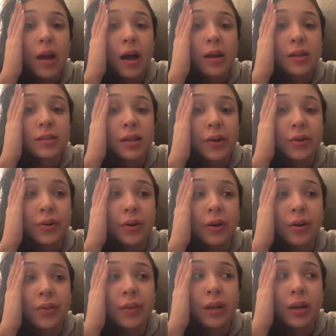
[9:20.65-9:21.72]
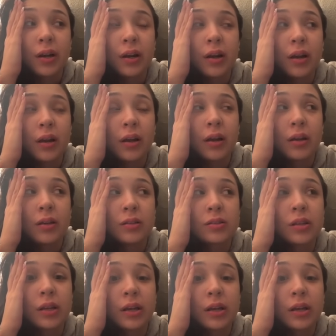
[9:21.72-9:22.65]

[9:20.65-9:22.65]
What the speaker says: Alexander on there, and